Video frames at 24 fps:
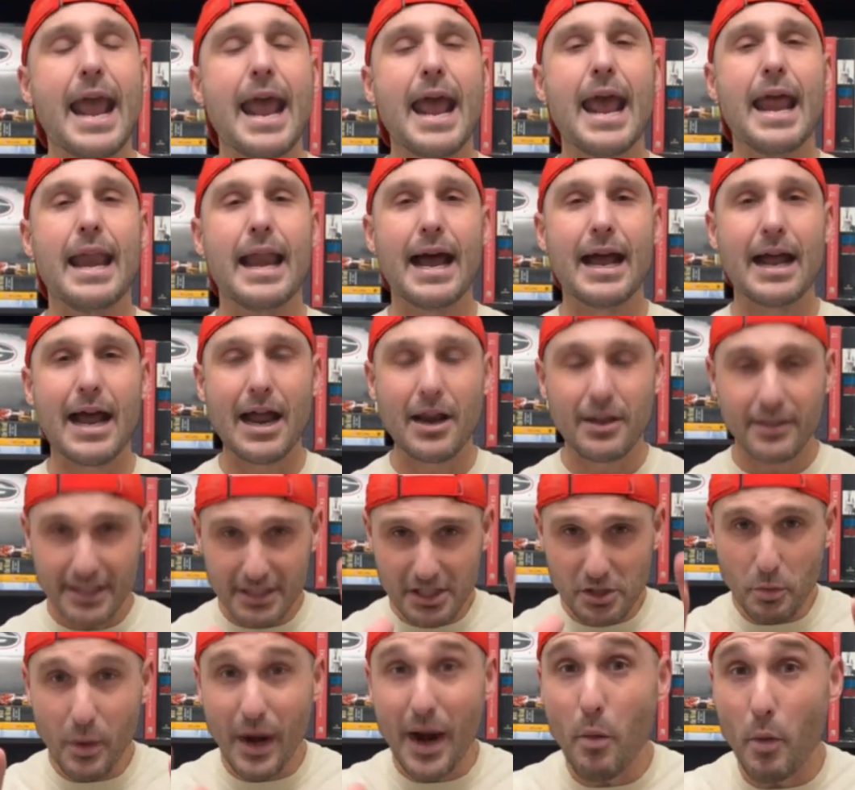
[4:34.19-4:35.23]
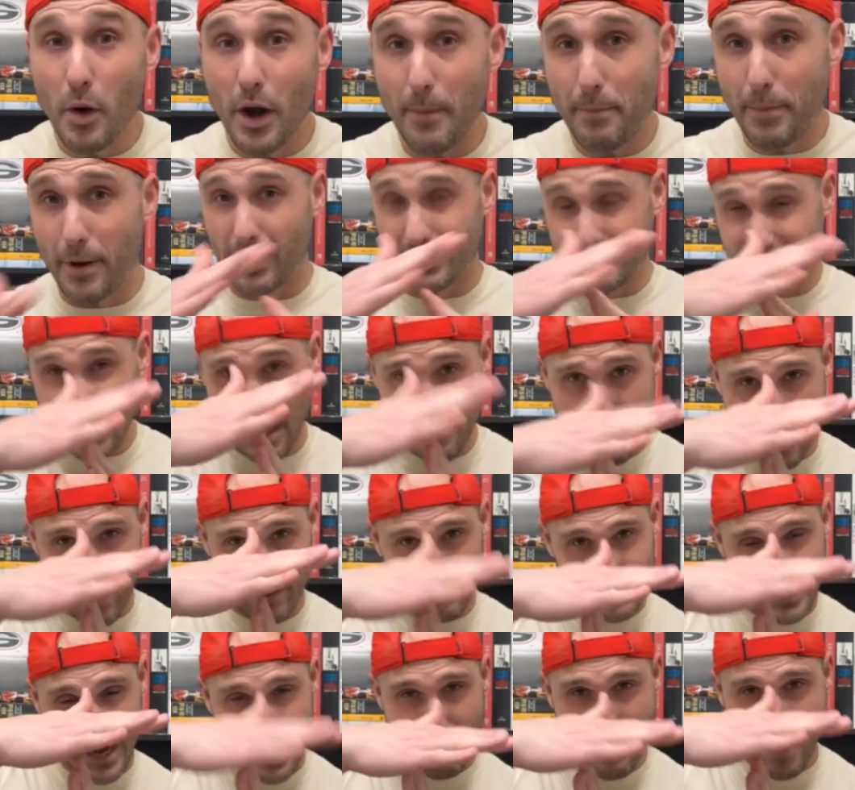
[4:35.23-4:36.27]
And this is where I want to pause. Time
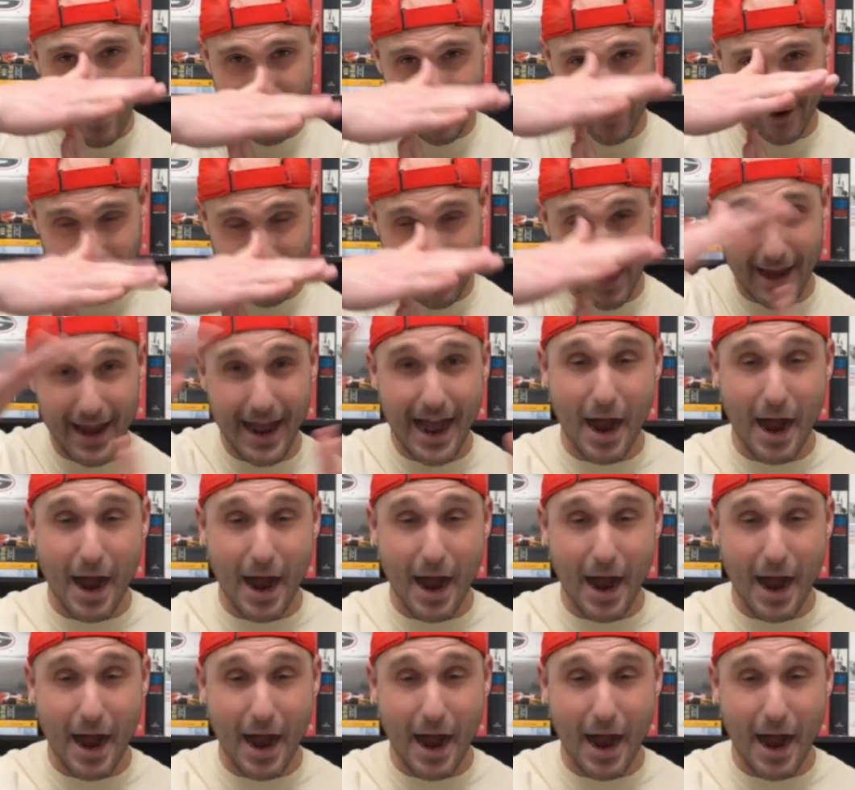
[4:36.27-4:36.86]
out here, okay?